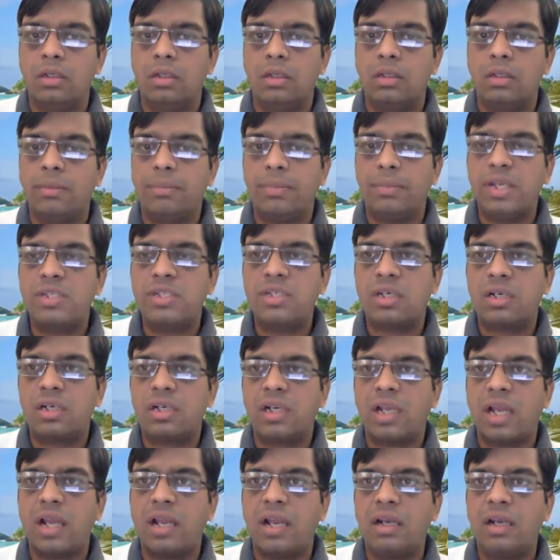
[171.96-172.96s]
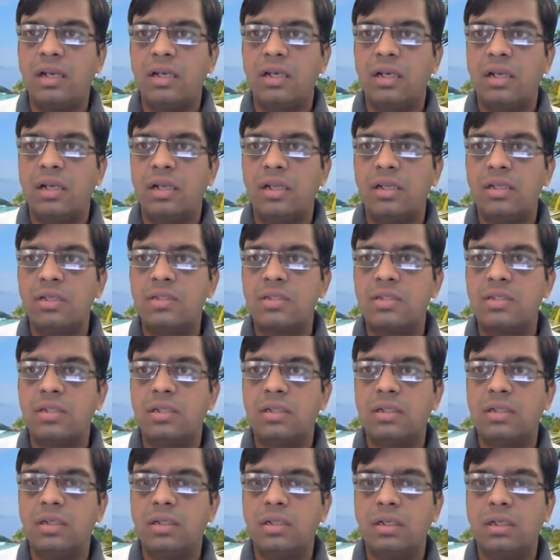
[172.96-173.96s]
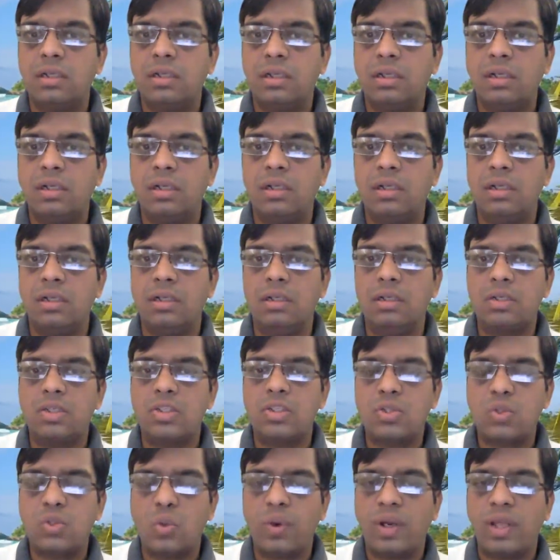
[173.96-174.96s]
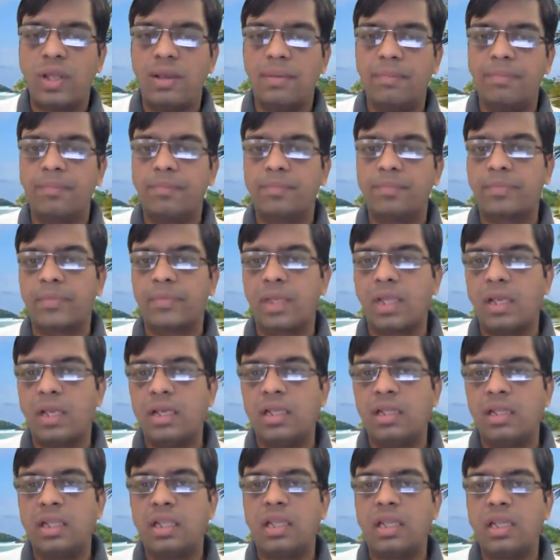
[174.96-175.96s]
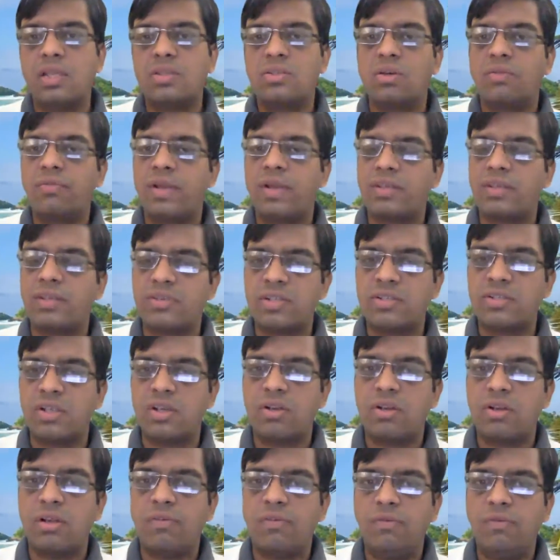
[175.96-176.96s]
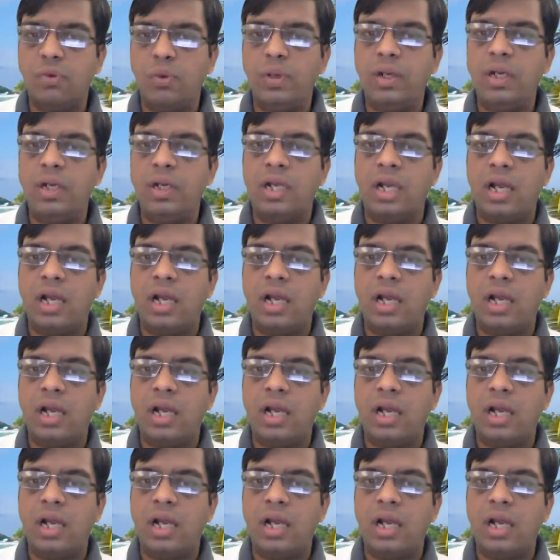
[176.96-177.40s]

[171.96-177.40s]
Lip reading: The major cation is sodium in the case of extracellular fluid,